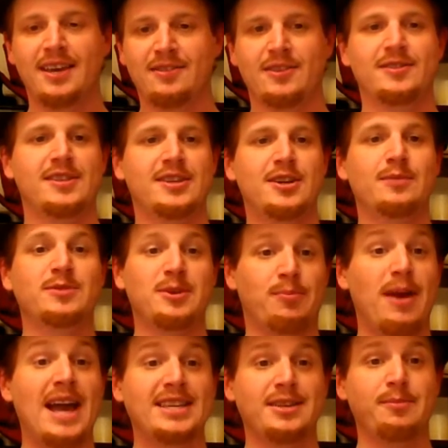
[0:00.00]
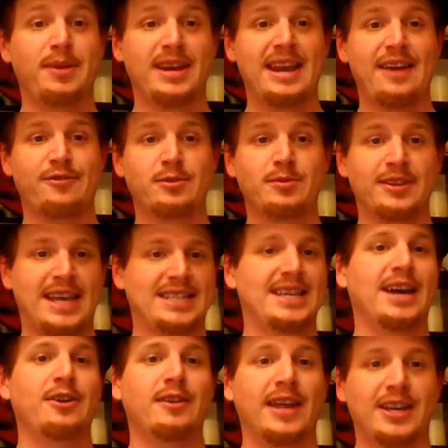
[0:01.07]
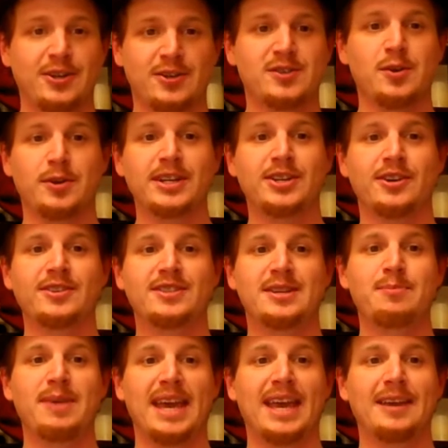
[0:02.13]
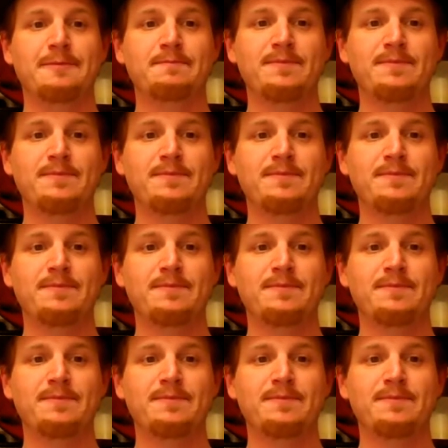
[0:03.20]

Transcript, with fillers: There's the term surprising but inevitable. That's how you like your story turns to be.